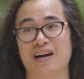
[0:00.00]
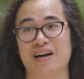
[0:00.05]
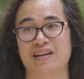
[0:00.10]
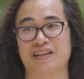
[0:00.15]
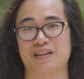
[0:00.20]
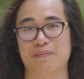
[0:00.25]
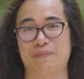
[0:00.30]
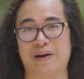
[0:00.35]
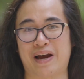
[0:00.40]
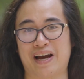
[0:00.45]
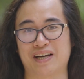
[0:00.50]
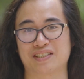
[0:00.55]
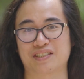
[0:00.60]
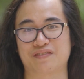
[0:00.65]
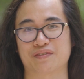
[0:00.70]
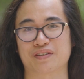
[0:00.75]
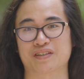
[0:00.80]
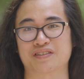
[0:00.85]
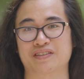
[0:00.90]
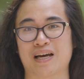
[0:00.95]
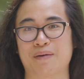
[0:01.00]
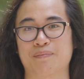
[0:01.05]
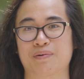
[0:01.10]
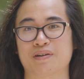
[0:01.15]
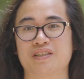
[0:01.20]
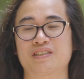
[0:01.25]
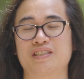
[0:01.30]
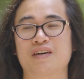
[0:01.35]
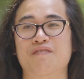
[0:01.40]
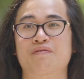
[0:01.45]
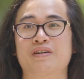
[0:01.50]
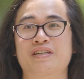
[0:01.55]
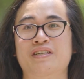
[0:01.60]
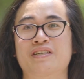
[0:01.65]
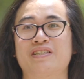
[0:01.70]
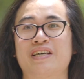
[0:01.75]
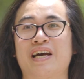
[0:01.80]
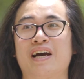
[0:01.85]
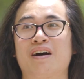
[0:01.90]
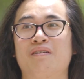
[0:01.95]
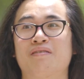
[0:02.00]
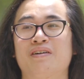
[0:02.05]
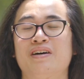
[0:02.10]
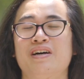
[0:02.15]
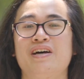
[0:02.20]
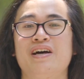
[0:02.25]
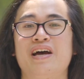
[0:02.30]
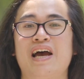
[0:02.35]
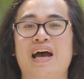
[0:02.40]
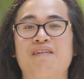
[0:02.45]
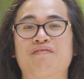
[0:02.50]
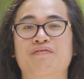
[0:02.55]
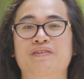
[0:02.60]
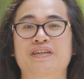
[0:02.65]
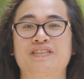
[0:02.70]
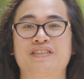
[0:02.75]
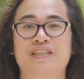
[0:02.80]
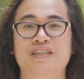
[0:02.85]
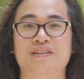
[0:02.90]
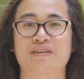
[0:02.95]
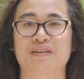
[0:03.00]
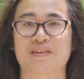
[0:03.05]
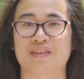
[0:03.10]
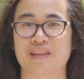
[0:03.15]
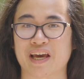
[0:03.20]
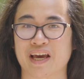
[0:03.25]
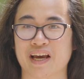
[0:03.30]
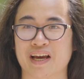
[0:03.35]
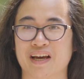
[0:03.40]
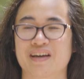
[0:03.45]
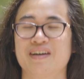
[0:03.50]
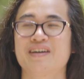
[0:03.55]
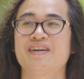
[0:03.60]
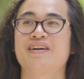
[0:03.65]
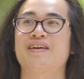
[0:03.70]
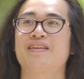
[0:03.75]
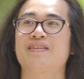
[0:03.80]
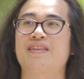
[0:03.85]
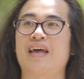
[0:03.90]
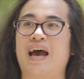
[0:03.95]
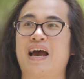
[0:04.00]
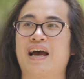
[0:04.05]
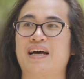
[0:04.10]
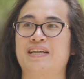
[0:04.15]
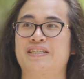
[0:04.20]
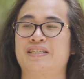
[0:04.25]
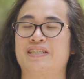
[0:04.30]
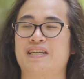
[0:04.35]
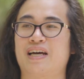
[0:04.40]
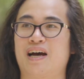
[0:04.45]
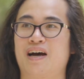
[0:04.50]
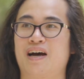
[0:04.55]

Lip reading: done in the past, for example, is I've written down every single thing that